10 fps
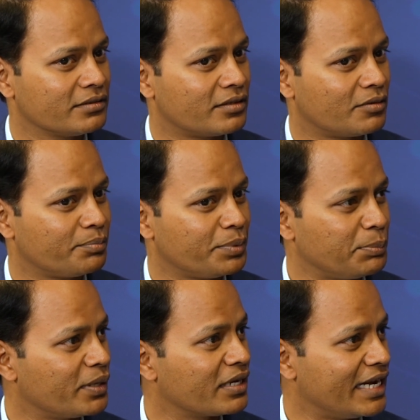you know
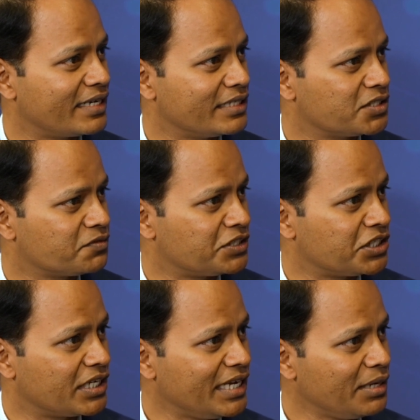people get these
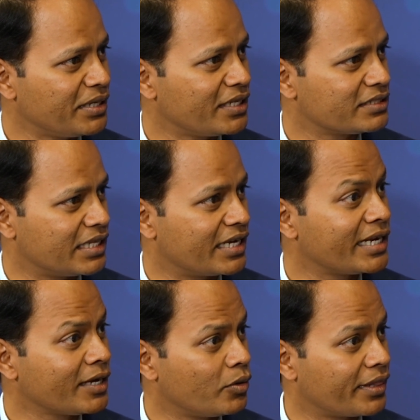phishing emails, they
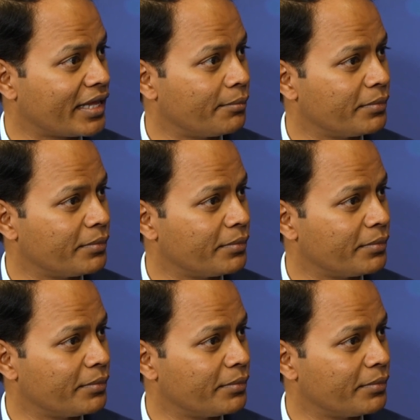click on them,